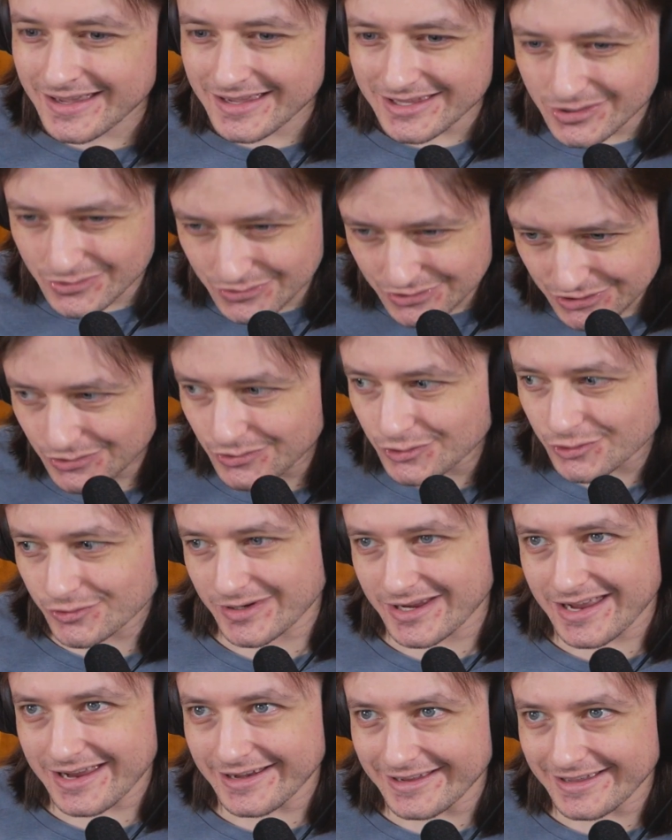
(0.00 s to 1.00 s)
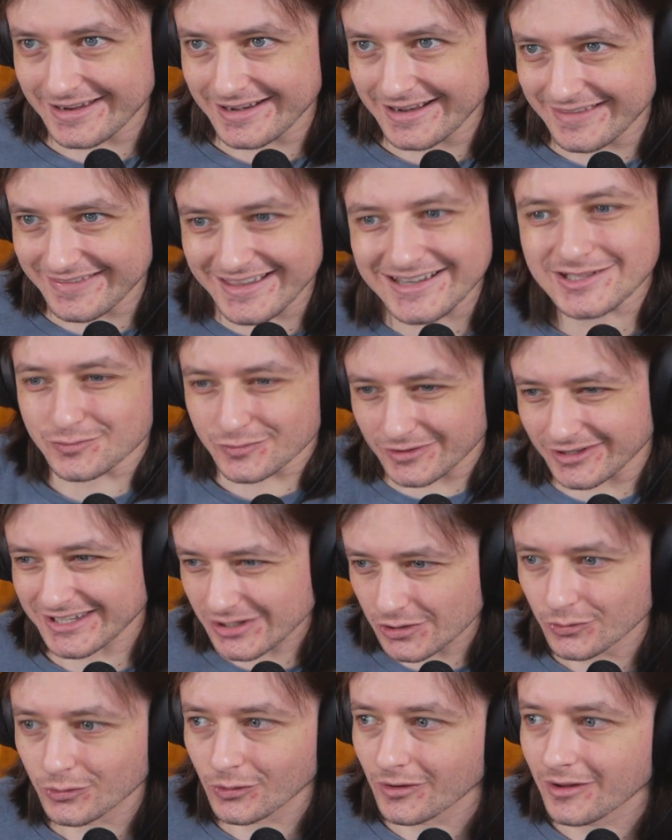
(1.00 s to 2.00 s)
you do create it. And that's really
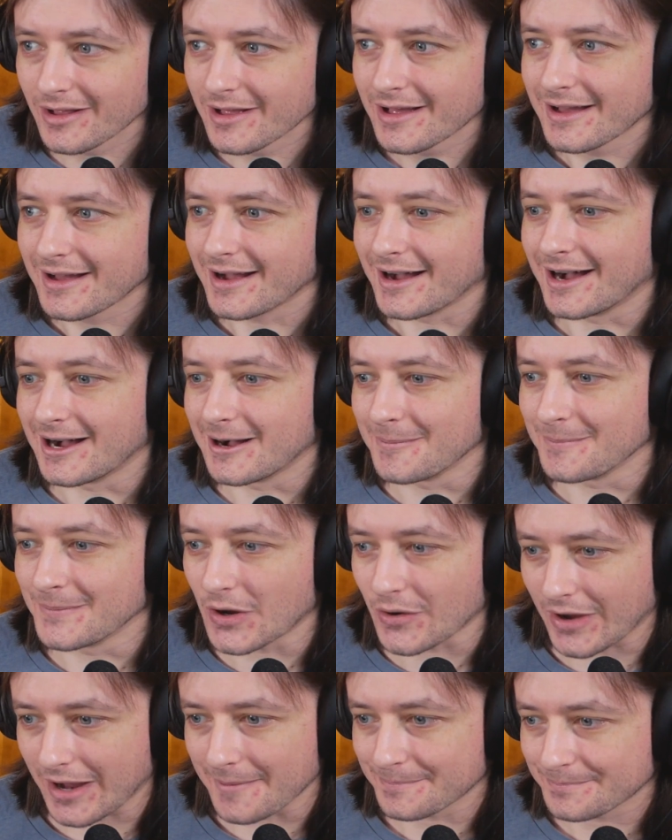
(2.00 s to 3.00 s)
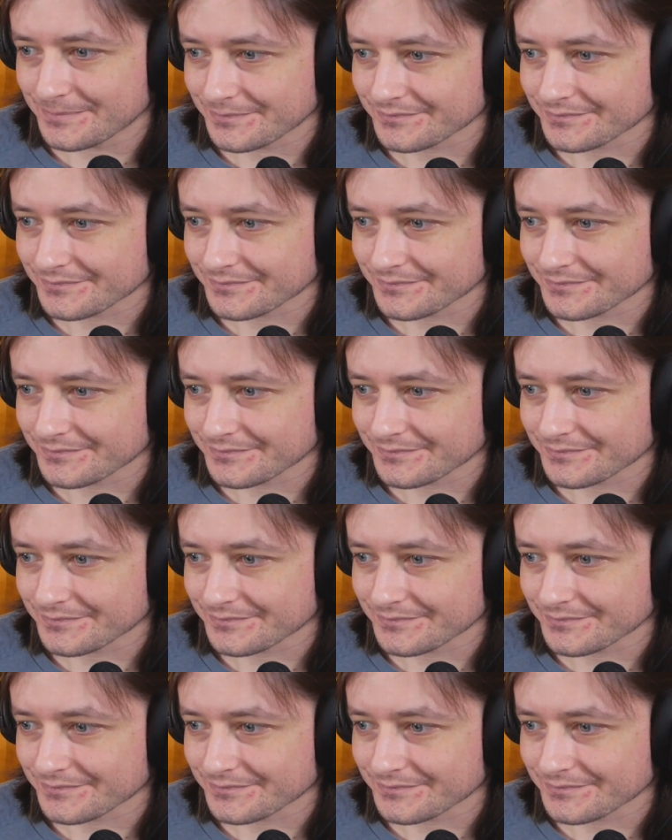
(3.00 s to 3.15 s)
cool. Okay.